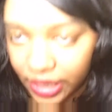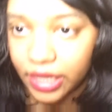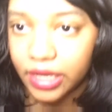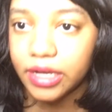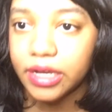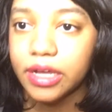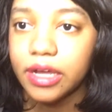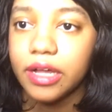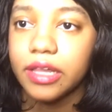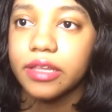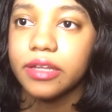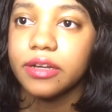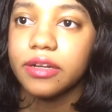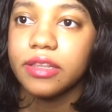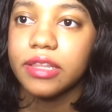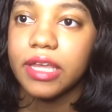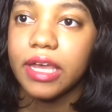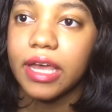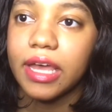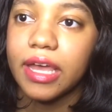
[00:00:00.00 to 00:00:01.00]
a color
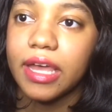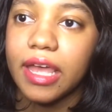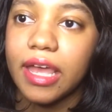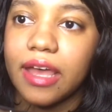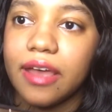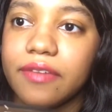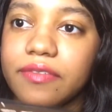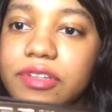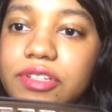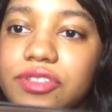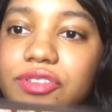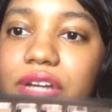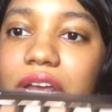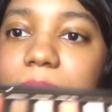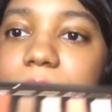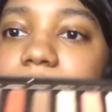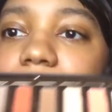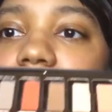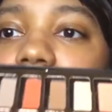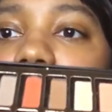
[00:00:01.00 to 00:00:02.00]
that I haven't tried
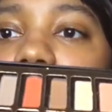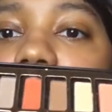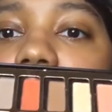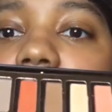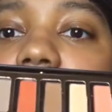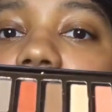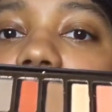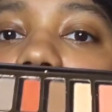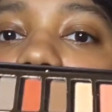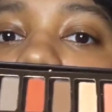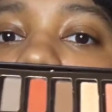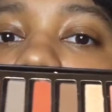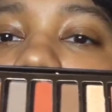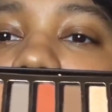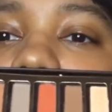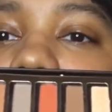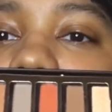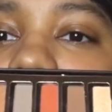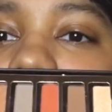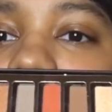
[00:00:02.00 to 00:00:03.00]
before, although most of
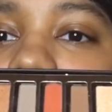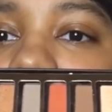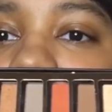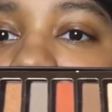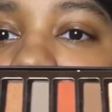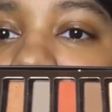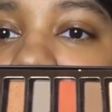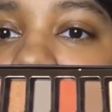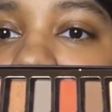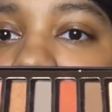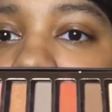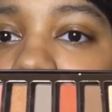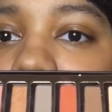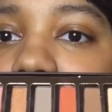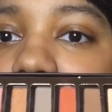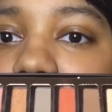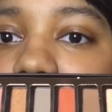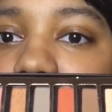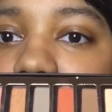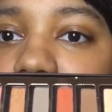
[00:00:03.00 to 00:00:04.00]
these colors are pretty
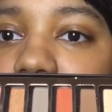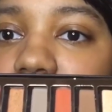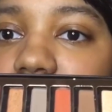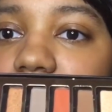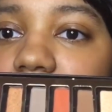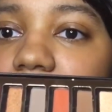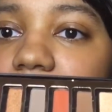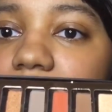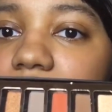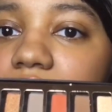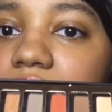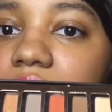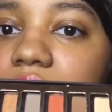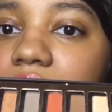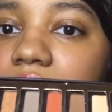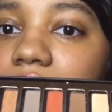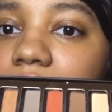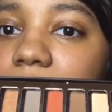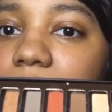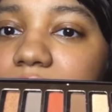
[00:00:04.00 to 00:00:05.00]
similar to each other.
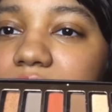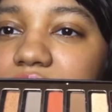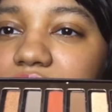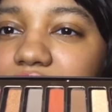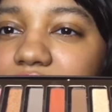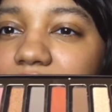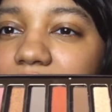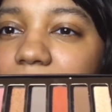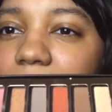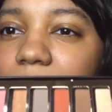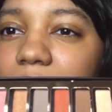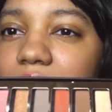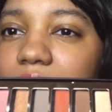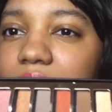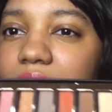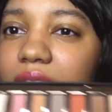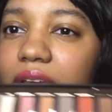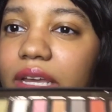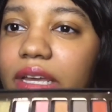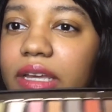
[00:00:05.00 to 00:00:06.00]
I want to try one that
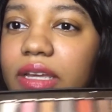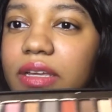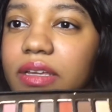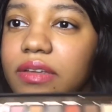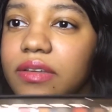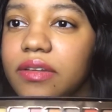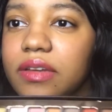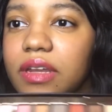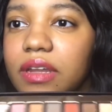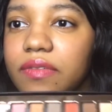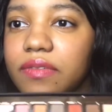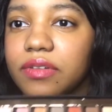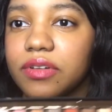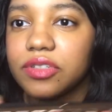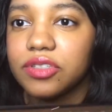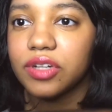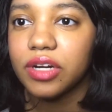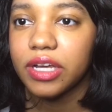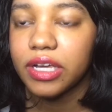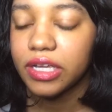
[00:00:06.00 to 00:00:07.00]
I never
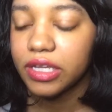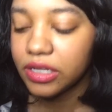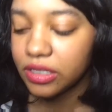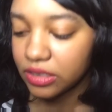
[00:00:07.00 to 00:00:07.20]
tried.